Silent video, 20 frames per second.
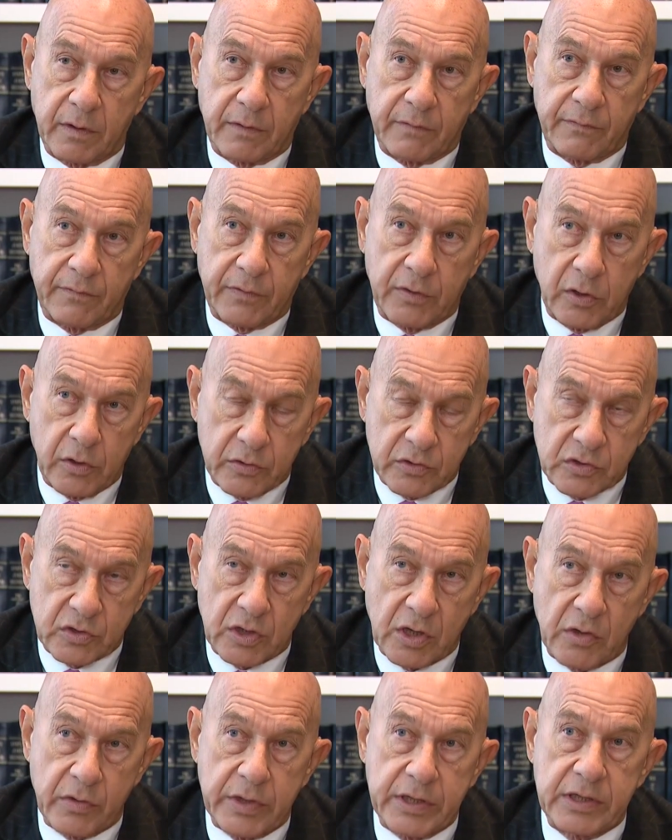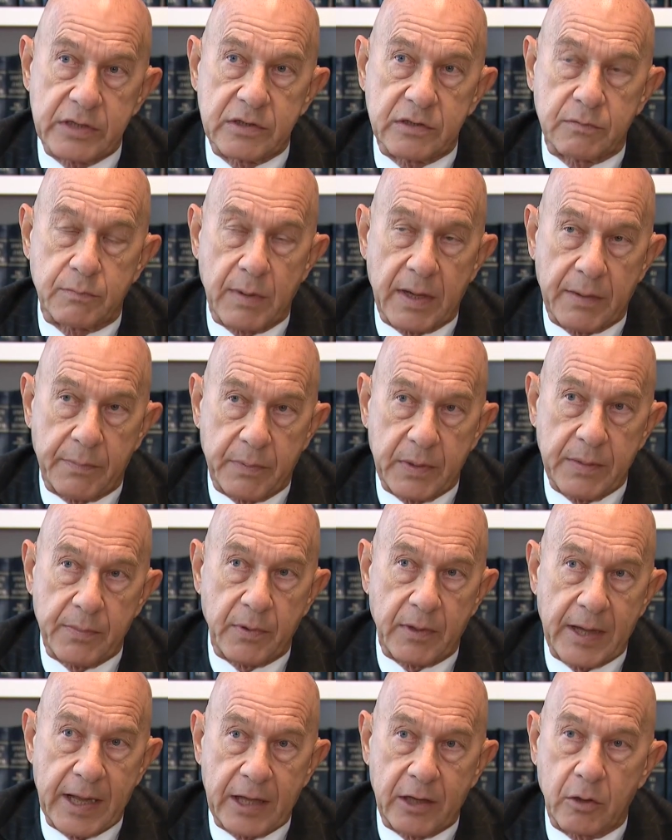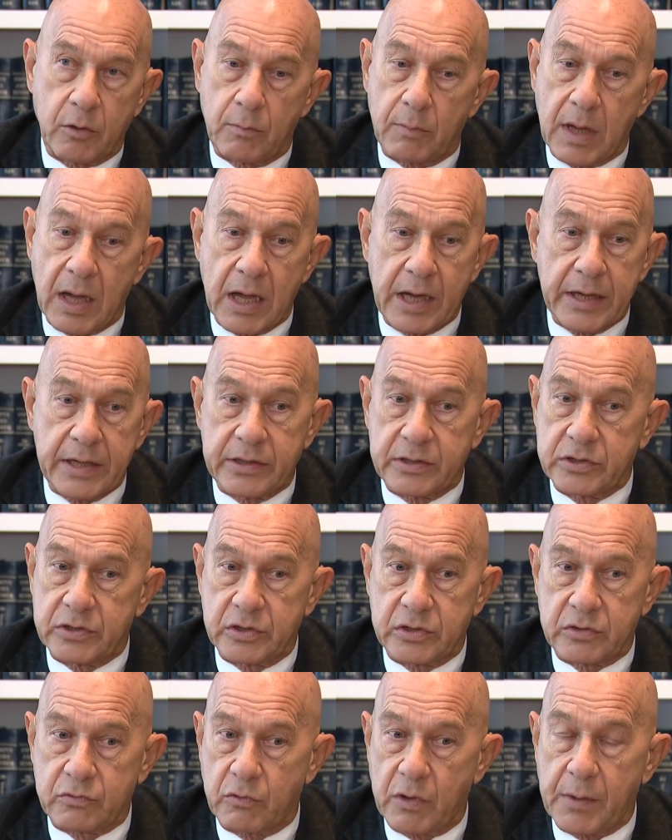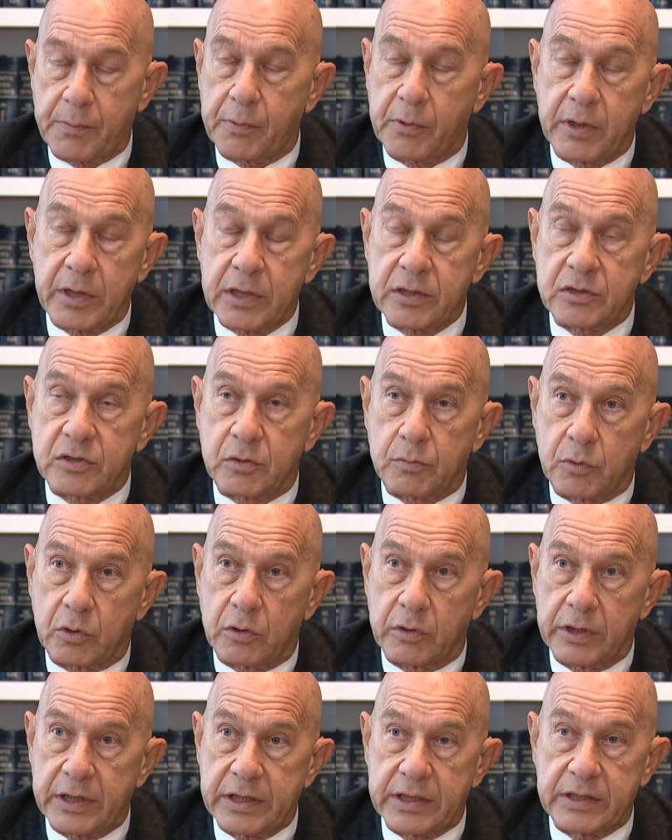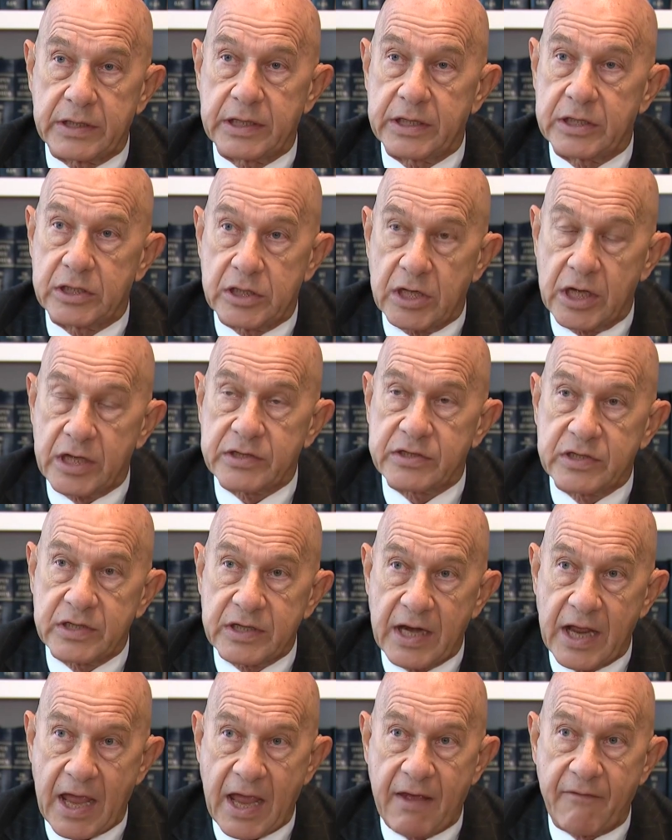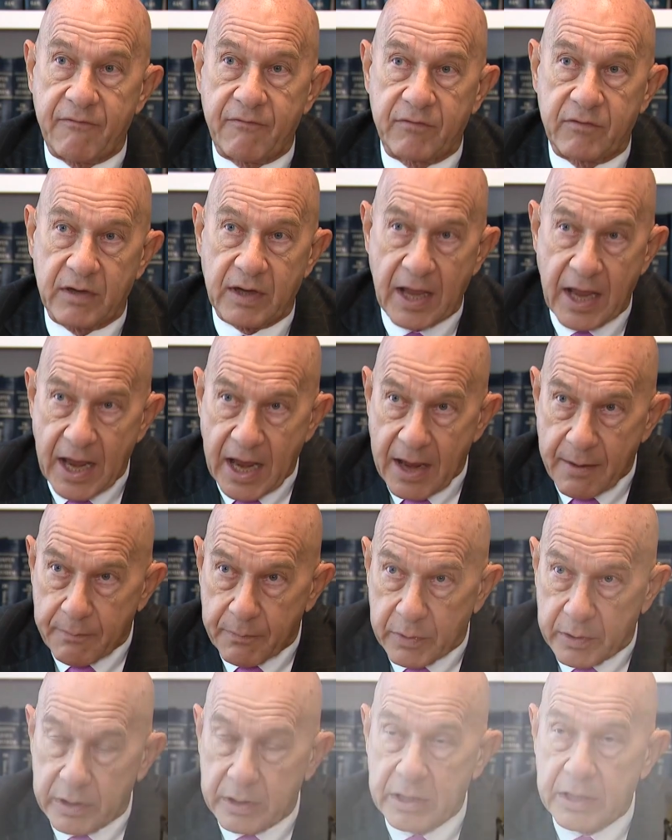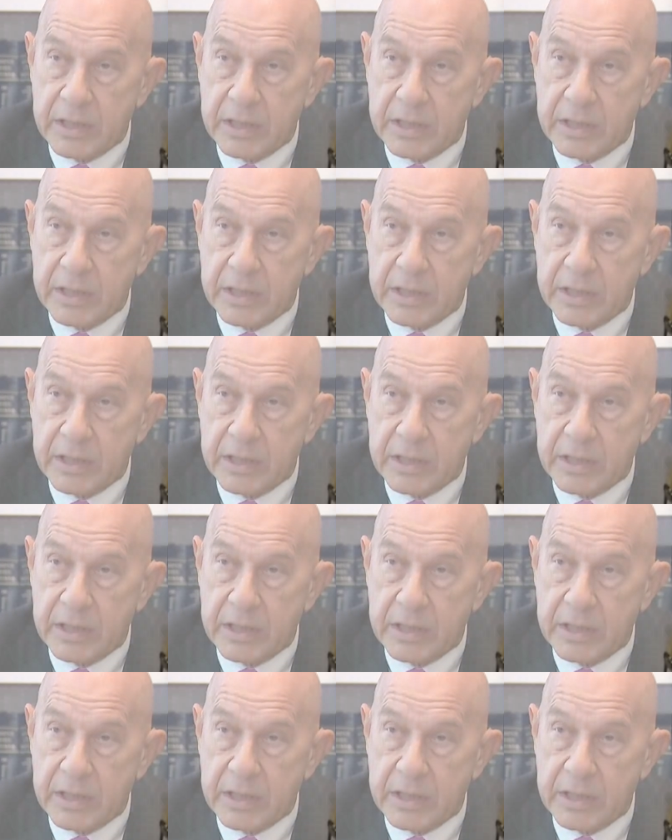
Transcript: of Houstonians by people out on bond is just reprehensible. It, it doesn't have to happen.